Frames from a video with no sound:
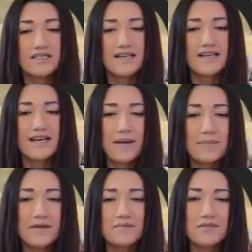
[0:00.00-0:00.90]

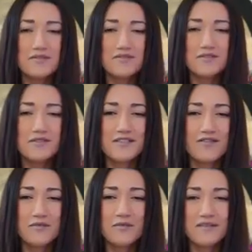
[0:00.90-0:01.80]
Satnam, beautiful
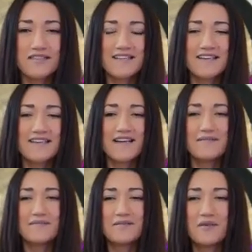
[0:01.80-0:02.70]
Sovereign Women,
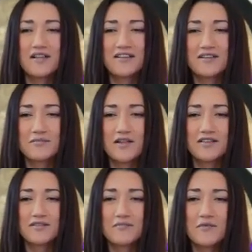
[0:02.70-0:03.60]
Satnam,
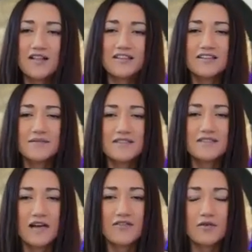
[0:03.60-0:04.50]
and welcome to the
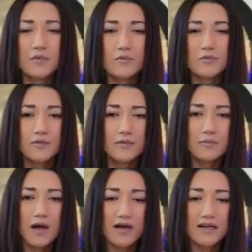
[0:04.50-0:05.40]
Sovereign Women Movement
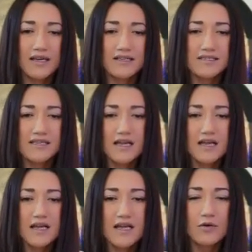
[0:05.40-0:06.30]
podcast,
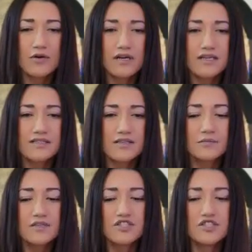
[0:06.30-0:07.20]
where it is our
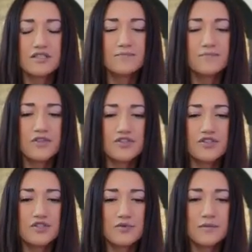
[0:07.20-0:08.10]
mission to
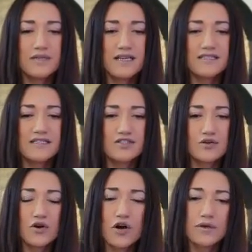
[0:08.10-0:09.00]
disrupt ancestral
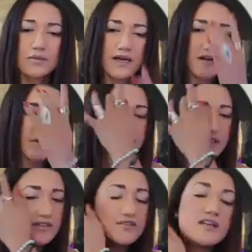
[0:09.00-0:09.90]
karmic patterns
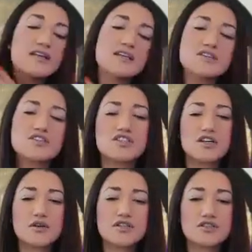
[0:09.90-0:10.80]
of
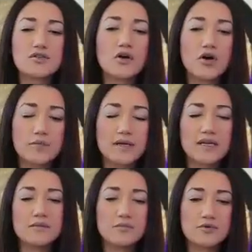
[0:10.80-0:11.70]
intergenerational karmic
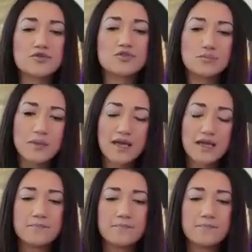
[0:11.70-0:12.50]
and emotional pain